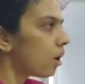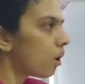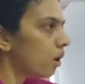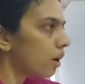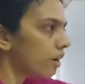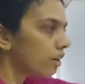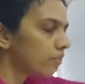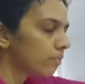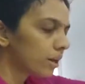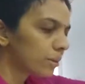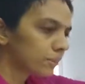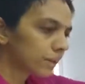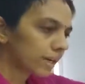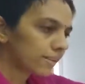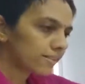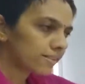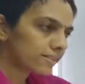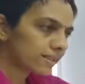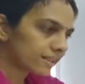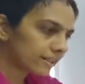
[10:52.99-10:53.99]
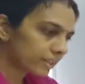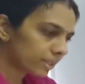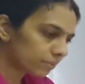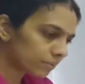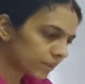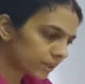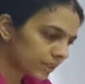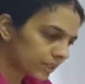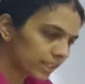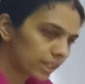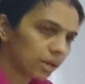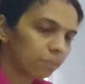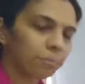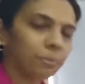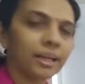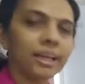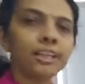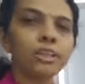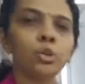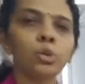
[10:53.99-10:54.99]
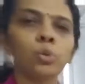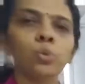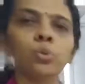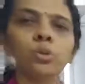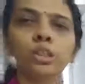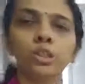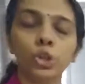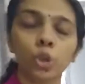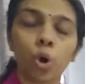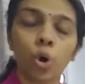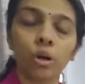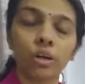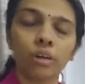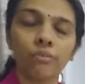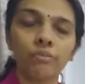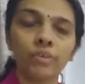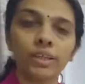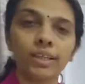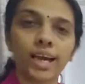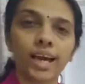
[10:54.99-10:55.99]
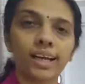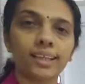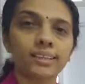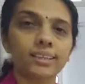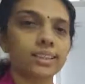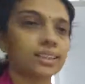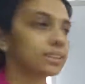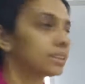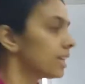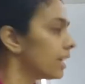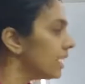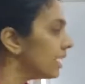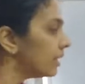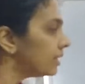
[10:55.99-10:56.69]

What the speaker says: or if I am considering a vertical plane through the geographic axis.